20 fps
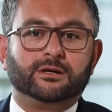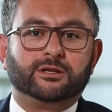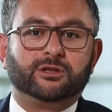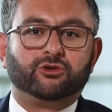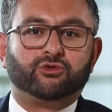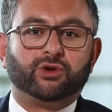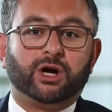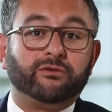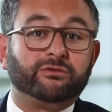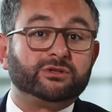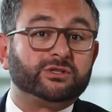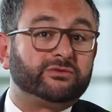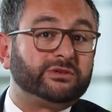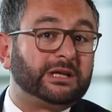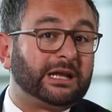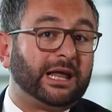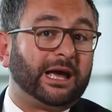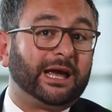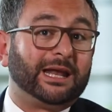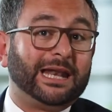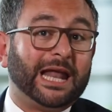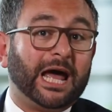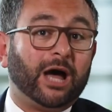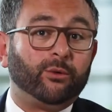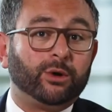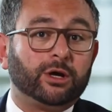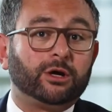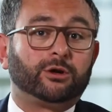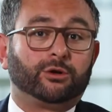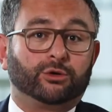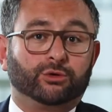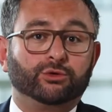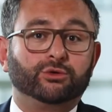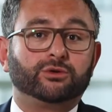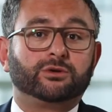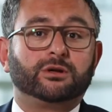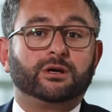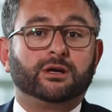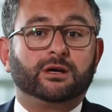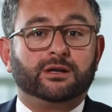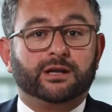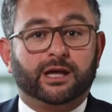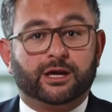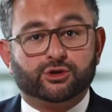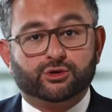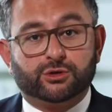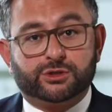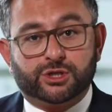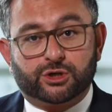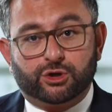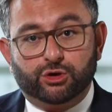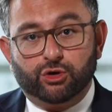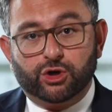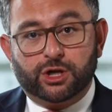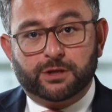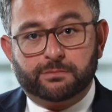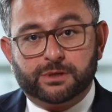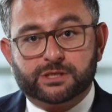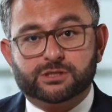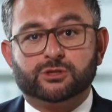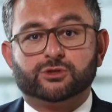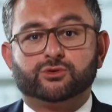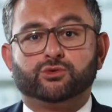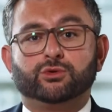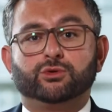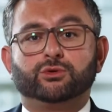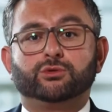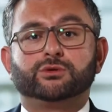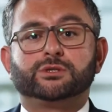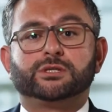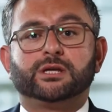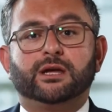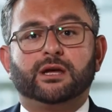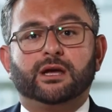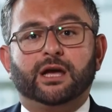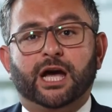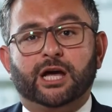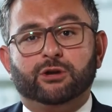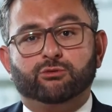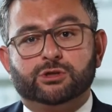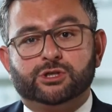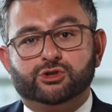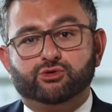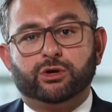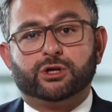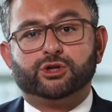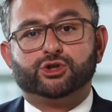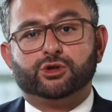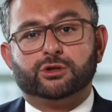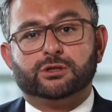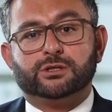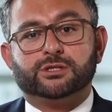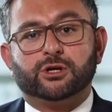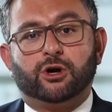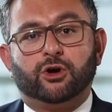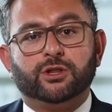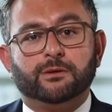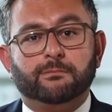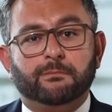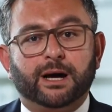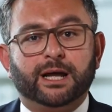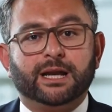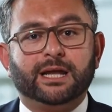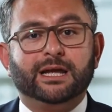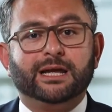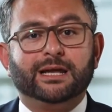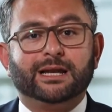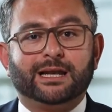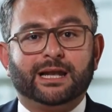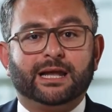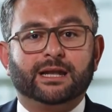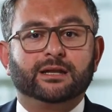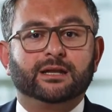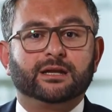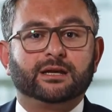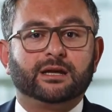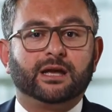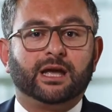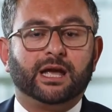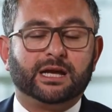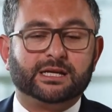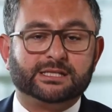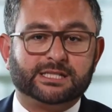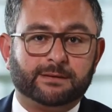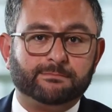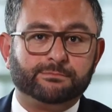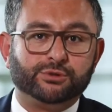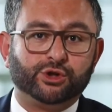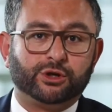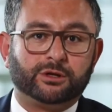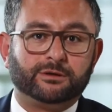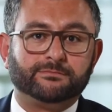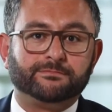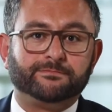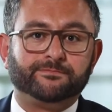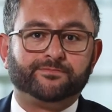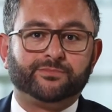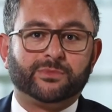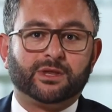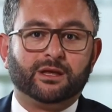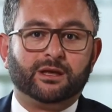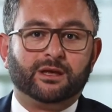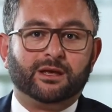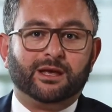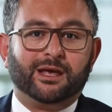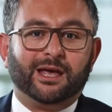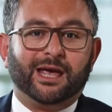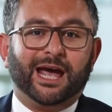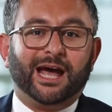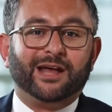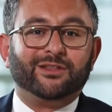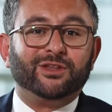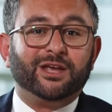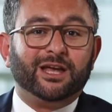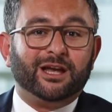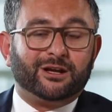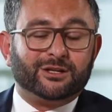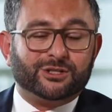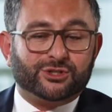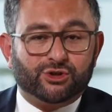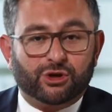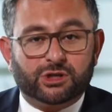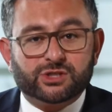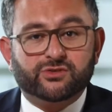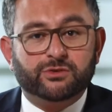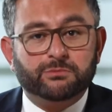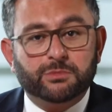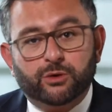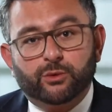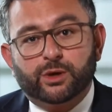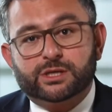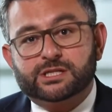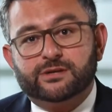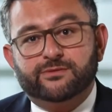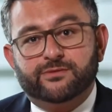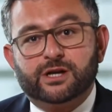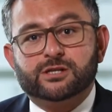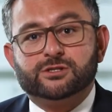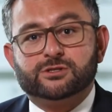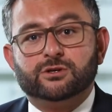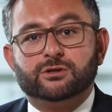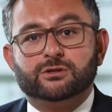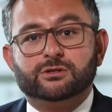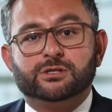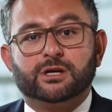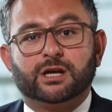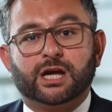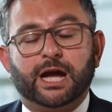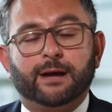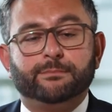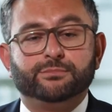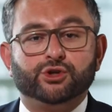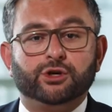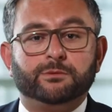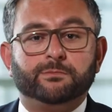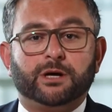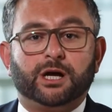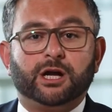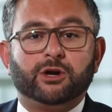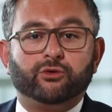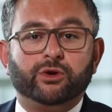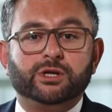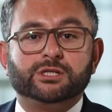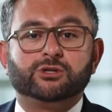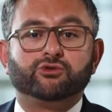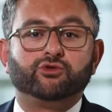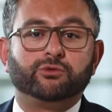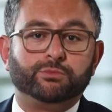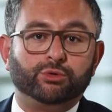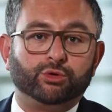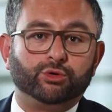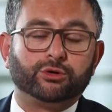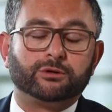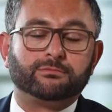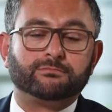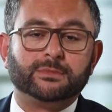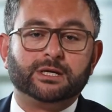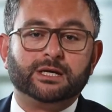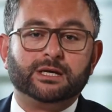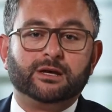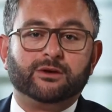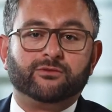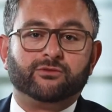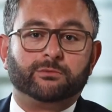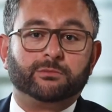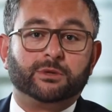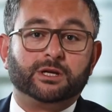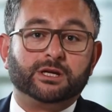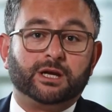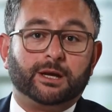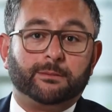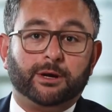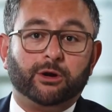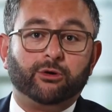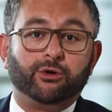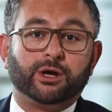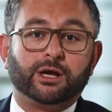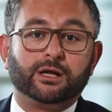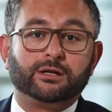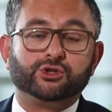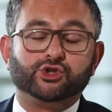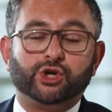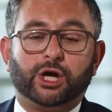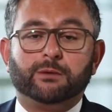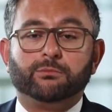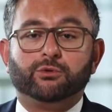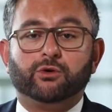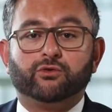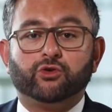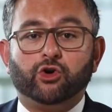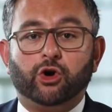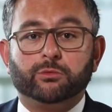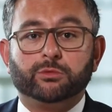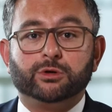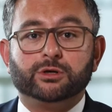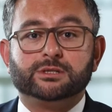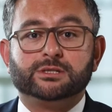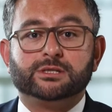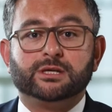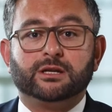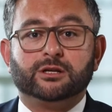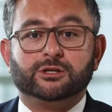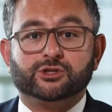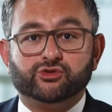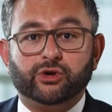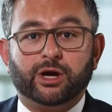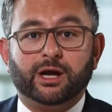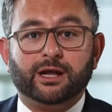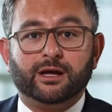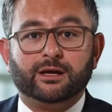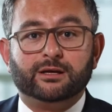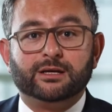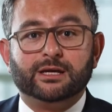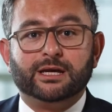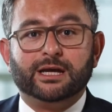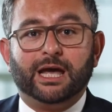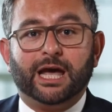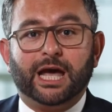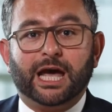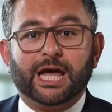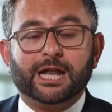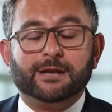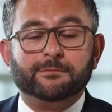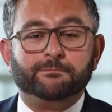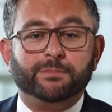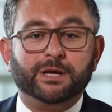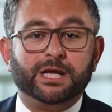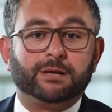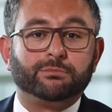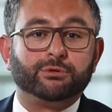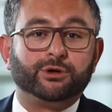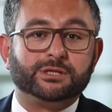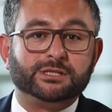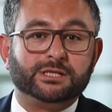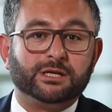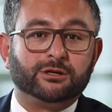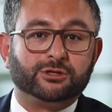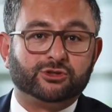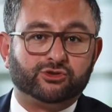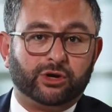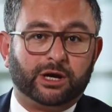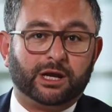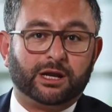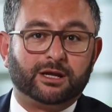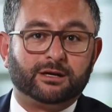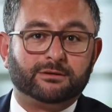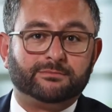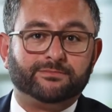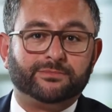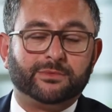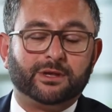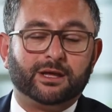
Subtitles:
The drivers of delay now include national security business rules and restrictions on the money lending exemption. And the concerns from US investors are captured by a recent report from the American Chamber of Commerce in Australia and PwC Australia,